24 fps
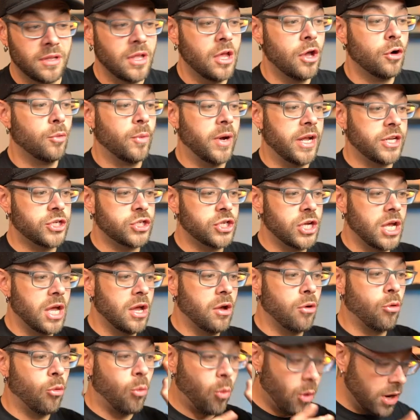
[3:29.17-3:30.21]
which
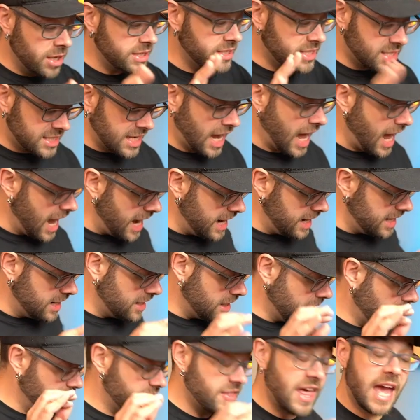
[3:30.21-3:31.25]
one side
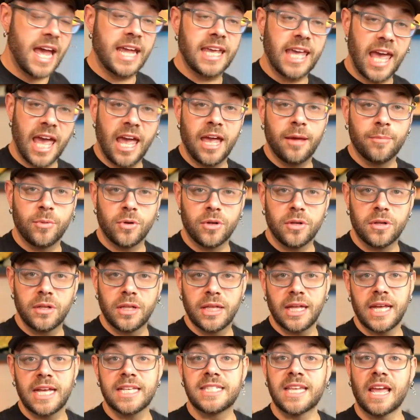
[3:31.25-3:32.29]
of that cable
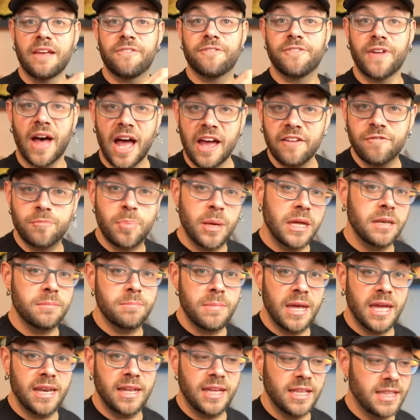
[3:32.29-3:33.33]
is a 5-pin
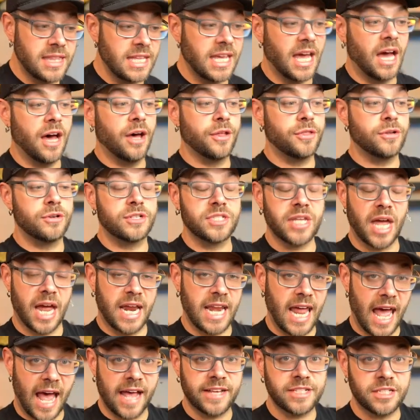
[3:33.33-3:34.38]
MIDI, the other side
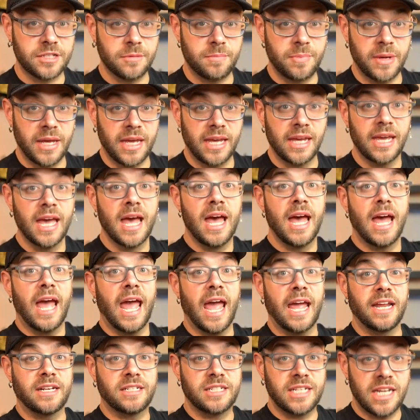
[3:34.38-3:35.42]
has to be
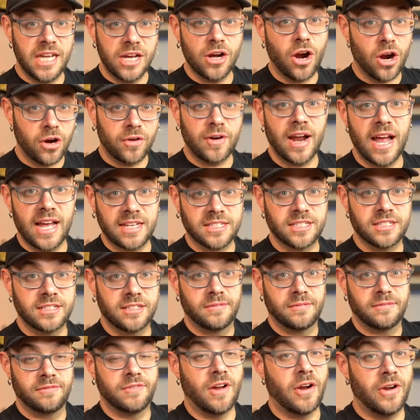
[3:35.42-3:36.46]
a TRS.
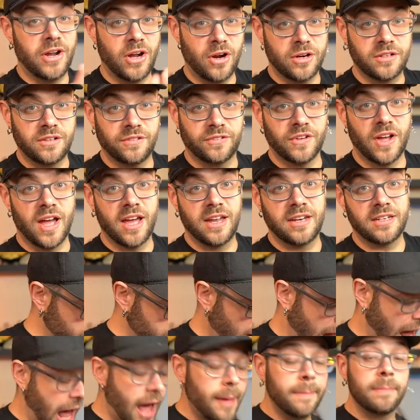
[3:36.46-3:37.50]
Very hard to find.
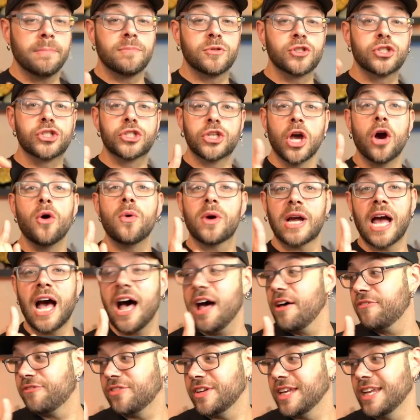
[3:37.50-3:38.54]
I'm so
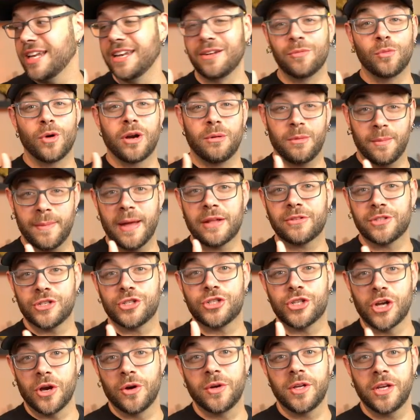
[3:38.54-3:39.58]
confident in what I'm about to
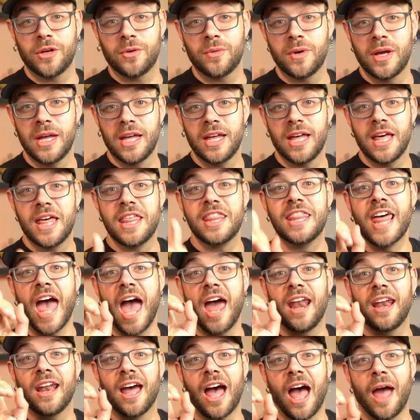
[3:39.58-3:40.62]
show you
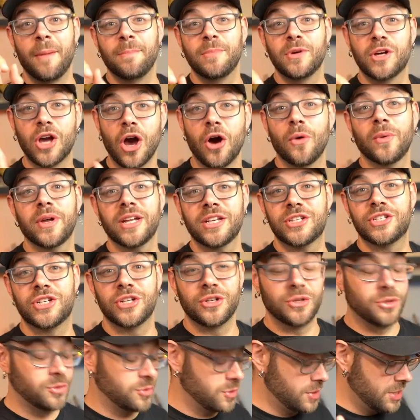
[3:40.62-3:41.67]
that I'm going
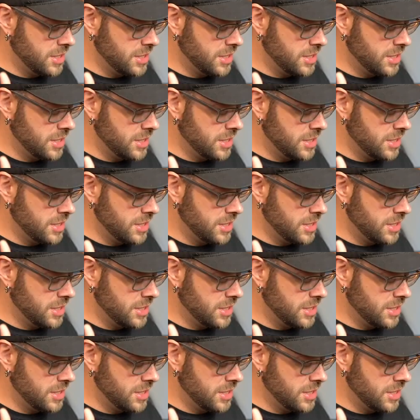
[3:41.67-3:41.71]
to